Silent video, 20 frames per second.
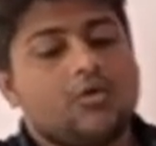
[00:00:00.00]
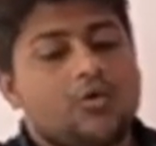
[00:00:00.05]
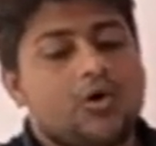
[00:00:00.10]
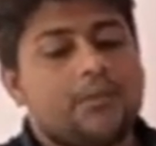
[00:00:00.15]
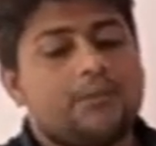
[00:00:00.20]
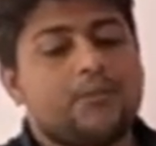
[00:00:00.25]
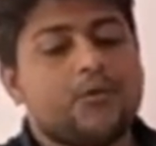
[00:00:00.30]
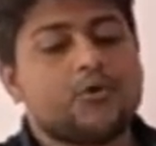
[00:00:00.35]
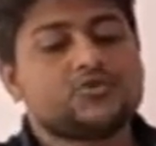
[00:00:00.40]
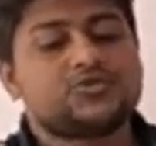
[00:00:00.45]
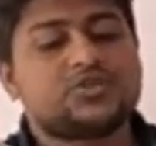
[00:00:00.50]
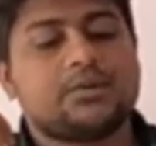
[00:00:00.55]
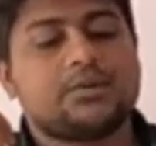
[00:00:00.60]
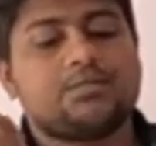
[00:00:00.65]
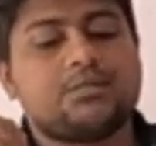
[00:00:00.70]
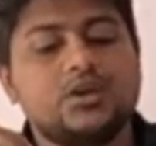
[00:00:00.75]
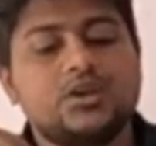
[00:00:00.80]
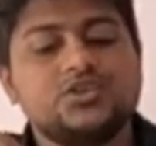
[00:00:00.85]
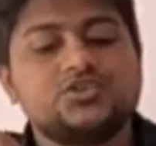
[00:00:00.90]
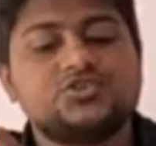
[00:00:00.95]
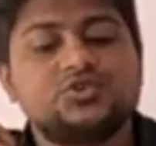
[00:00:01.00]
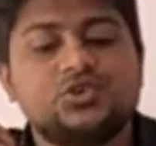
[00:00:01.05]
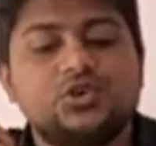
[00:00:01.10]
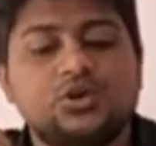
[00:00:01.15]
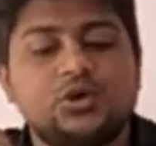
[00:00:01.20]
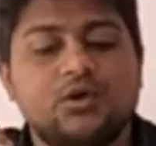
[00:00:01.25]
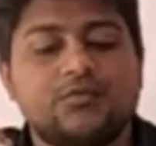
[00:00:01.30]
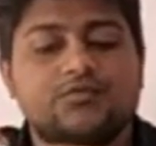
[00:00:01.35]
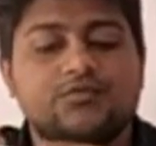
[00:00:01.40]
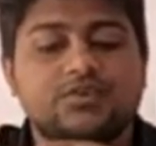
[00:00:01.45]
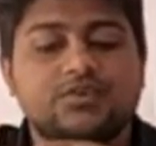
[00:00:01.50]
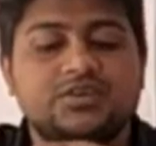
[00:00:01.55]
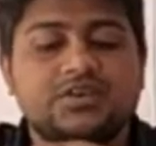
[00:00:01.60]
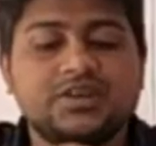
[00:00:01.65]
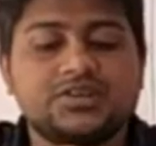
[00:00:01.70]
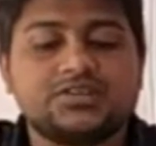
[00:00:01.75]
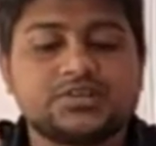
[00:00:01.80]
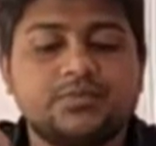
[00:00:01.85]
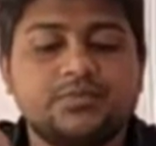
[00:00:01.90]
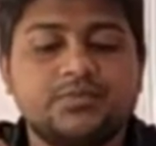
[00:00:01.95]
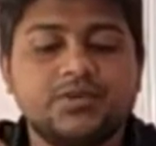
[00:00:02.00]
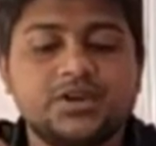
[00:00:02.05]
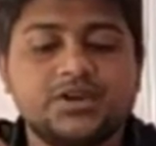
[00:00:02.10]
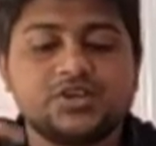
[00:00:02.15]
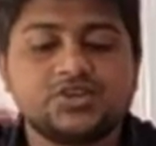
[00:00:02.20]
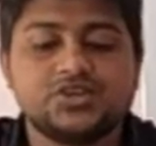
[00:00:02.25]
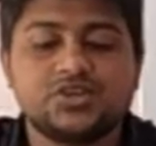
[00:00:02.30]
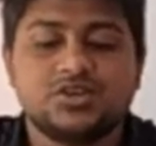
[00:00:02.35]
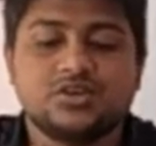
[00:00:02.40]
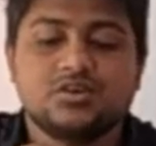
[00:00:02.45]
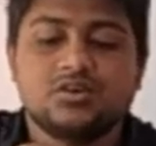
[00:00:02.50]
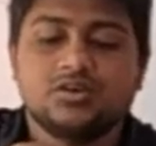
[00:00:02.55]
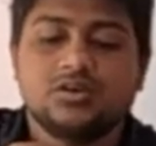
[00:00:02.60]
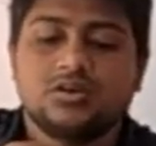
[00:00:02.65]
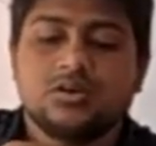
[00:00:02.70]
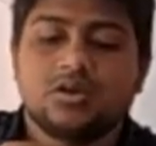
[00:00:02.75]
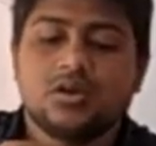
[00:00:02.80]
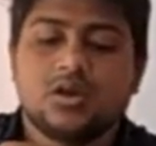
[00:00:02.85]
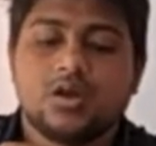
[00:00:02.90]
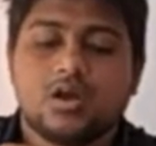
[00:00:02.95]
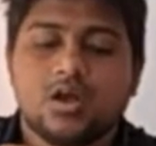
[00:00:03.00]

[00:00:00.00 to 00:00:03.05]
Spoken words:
opposed the policy of discrimination